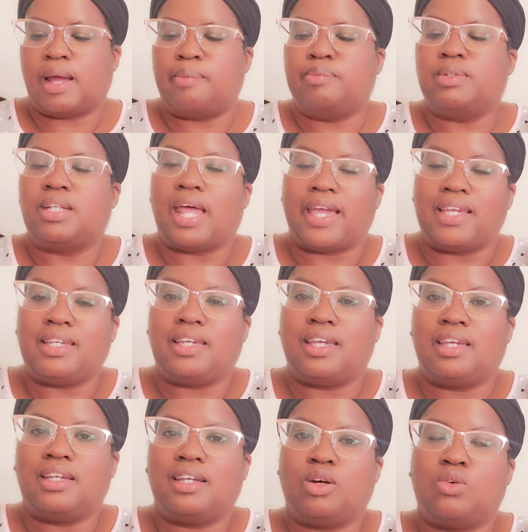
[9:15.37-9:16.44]
I'm
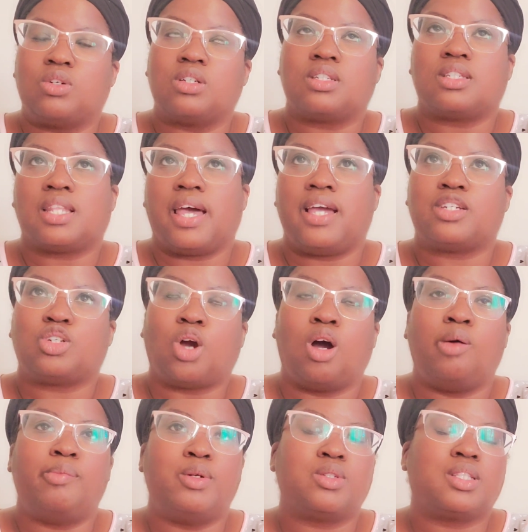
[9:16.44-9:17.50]
liking or /
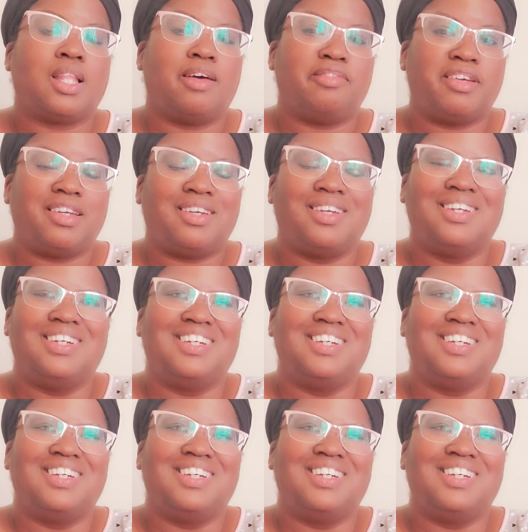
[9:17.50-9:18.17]
almost loving